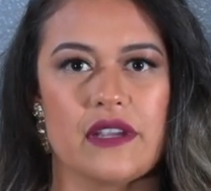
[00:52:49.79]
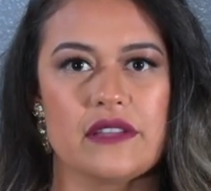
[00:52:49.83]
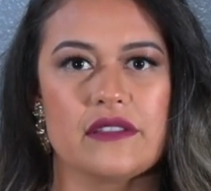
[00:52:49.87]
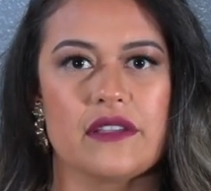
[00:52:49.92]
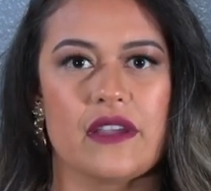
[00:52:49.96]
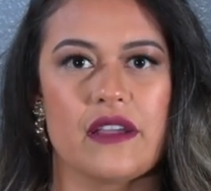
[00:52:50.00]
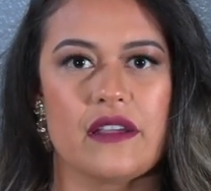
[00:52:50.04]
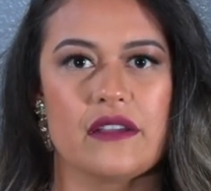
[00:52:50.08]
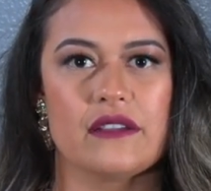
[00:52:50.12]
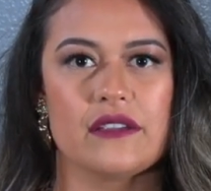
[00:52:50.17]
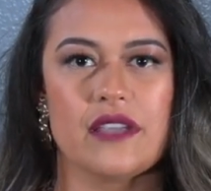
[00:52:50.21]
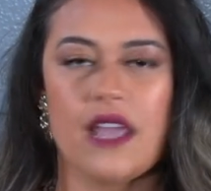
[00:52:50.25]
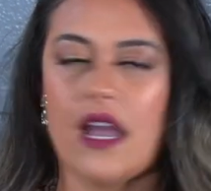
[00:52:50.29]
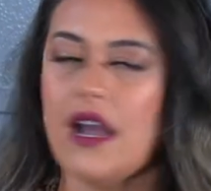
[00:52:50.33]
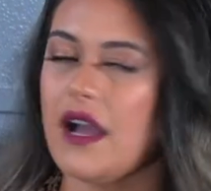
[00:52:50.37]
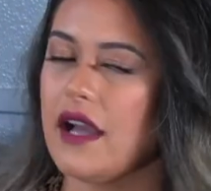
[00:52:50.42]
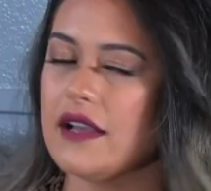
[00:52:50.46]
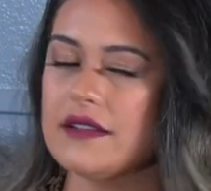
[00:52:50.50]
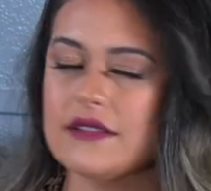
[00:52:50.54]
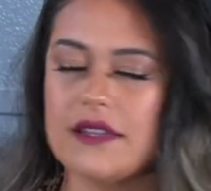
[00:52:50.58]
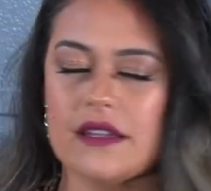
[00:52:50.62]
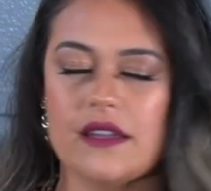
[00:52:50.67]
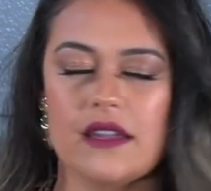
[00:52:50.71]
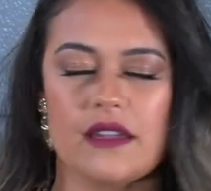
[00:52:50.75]
Gotcha. Right there. Yeah,
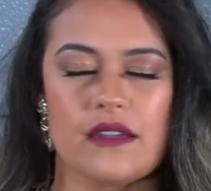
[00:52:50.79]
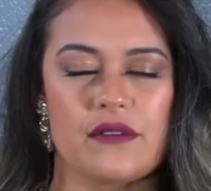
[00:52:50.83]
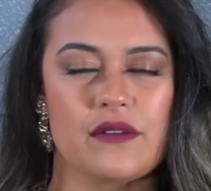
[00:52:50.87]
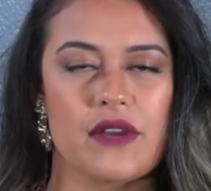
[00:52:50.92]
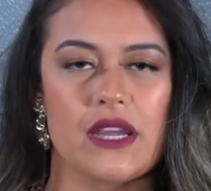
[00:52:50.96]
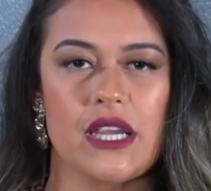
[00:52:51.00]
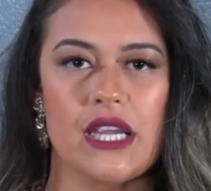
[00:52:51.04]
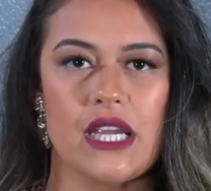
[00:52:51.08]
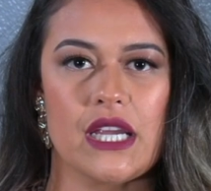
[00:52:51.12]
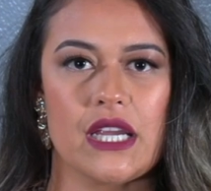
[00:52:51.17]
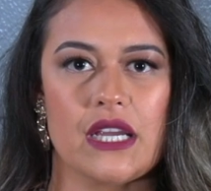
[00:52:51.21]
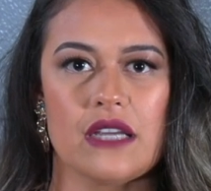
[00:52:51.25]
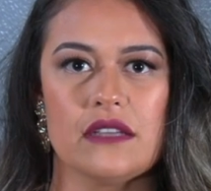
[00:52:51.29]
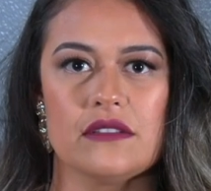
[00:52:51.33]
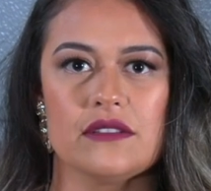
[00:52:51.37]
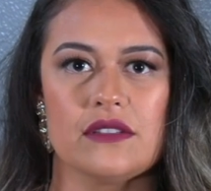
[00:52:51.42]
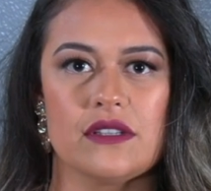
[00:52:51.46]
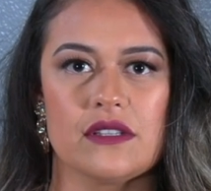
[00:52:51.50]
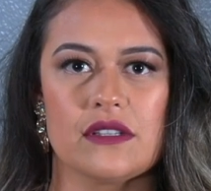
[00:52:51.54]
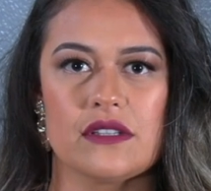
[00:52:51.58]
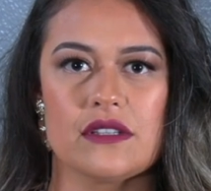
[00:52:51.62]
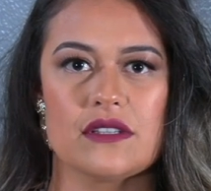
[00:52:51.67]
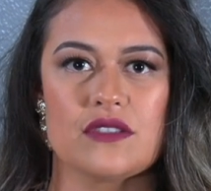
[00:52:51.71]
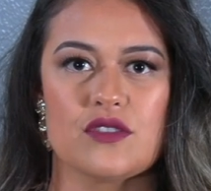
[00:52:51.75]
I said it right here.
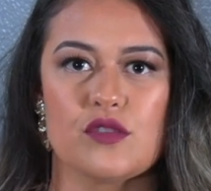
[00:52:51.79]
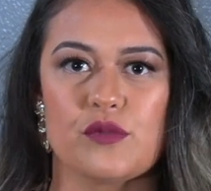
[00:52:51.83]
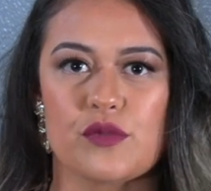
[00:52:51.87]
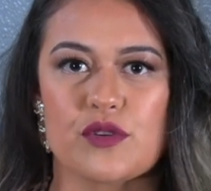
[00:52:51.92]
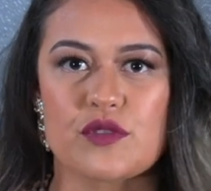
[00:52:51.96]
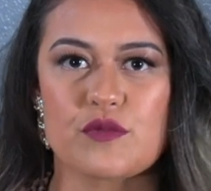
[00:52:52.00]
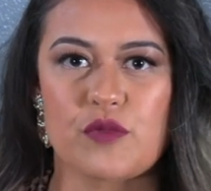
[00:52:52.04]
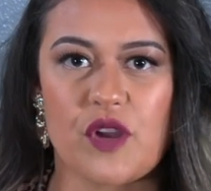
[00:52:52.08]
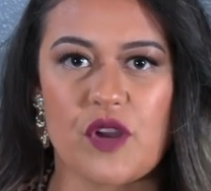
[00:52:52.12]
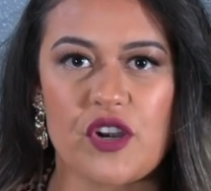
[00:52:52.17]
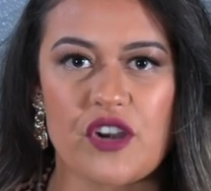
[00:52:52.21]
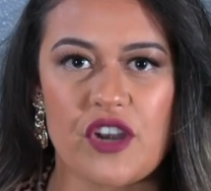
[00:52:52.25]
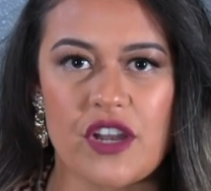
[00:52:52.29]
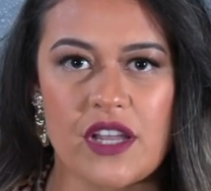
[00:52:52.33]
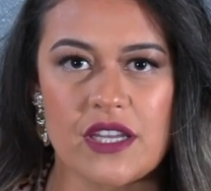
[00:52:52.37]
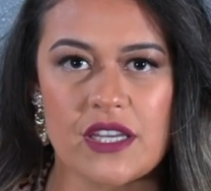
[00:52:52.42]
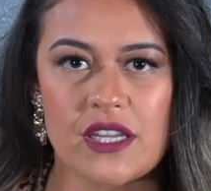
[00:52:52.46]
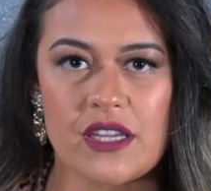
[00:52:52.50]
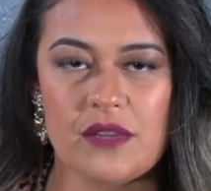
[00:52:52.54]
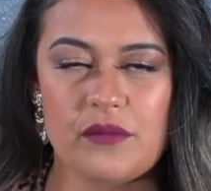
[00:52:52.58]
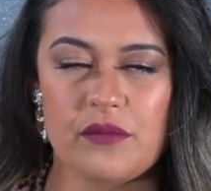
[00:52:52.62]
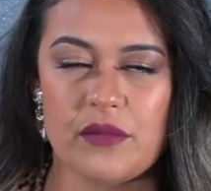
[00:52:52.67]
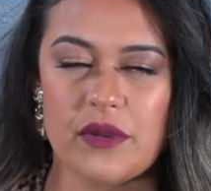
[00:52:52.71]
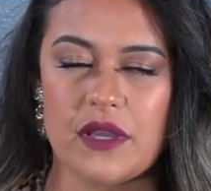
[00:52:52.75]
You're the super spreader,
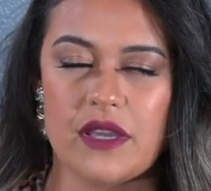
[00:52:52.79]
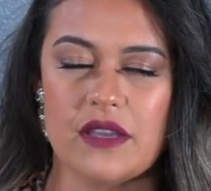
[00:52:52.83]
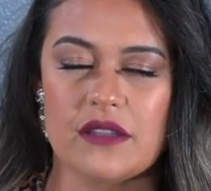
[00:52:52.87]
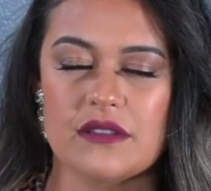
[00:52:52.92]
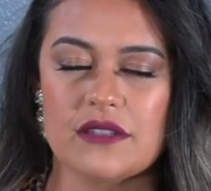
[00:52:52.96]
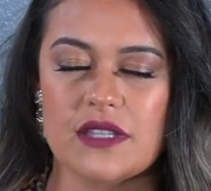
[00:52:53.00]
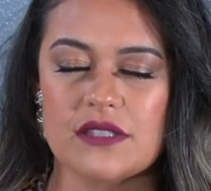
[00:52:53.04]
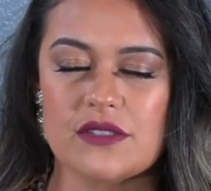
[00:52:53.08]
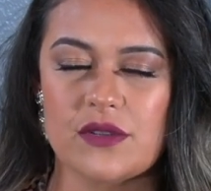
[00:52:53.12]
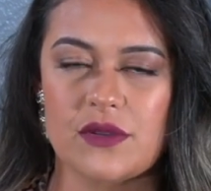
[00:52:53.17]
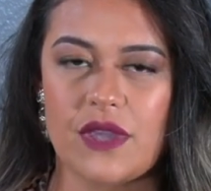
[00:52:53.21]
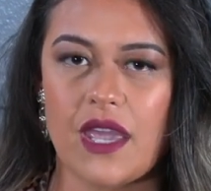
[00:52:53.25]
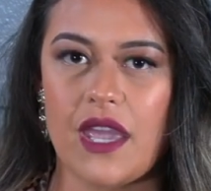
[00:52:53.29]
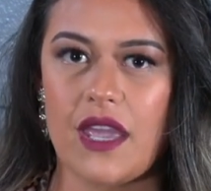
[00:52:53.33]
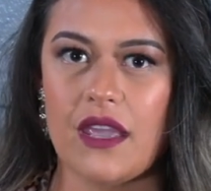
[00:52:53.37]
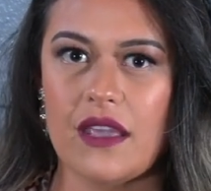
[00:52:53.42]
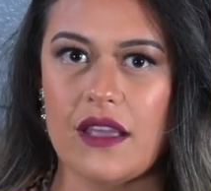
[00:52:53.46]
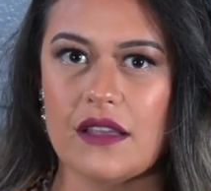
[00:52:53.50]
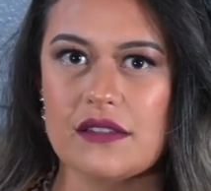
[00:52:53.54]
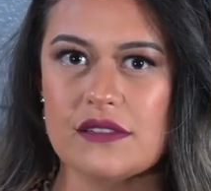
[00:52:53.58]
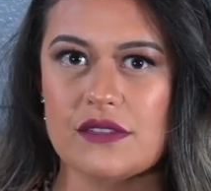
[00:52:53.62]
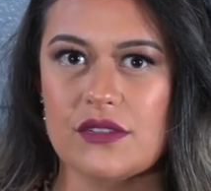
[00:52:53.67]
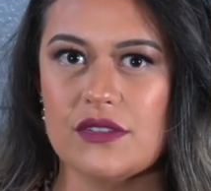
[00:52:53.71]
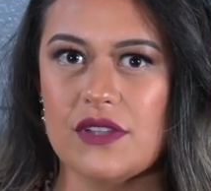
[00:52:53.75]
honey, but that's okay.
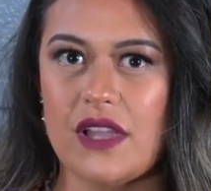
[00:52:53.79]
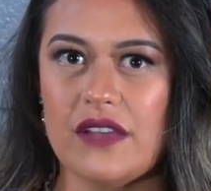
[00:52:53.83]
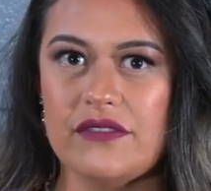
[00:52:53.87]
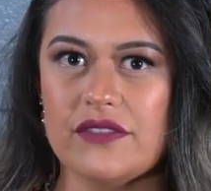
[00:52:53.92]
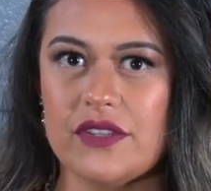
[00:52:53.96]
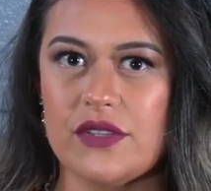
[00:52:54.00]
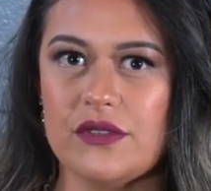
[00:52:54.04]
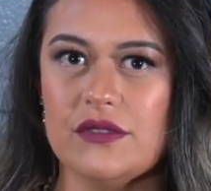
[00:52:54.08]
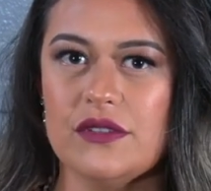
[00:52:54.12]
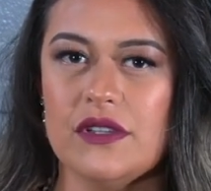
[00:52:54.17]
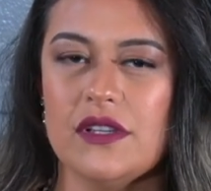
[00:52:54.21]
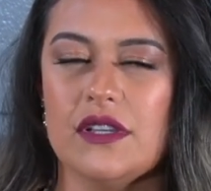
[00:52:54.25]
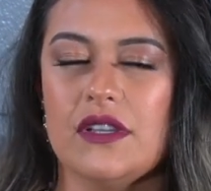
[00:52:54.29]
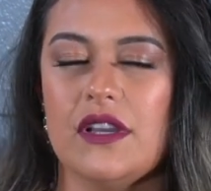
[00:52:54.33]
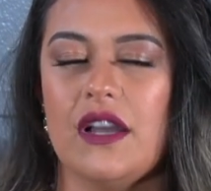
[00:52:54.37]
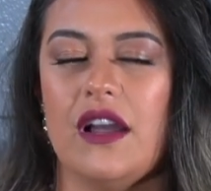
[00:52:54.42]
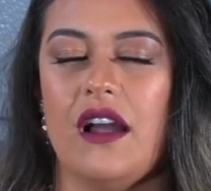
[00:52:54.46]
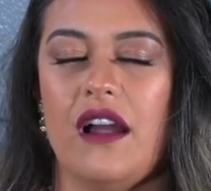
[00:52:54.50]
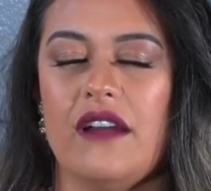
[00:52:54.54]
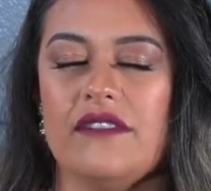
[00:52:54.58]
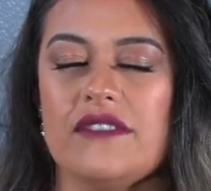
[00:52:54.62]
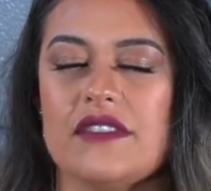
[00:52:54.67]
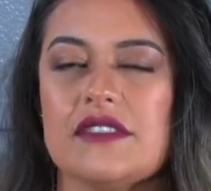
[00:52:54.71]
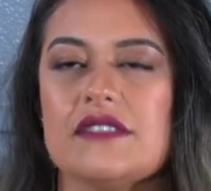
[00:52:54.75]
I still love you,
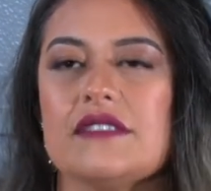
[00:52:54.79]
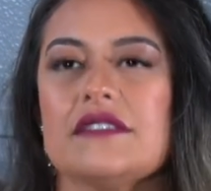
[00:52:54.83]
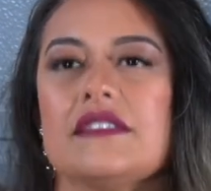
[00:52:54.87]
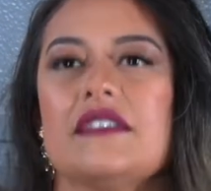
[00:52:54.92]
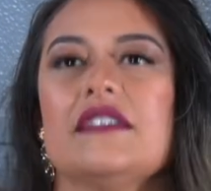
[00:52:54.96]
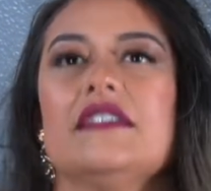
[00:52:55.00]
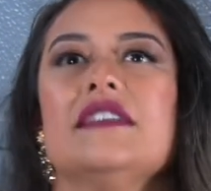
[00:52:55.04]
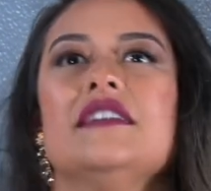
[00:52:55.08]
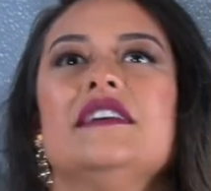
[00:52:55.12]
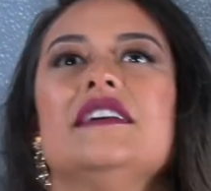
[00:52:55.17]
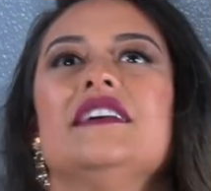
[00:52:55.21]
obviously.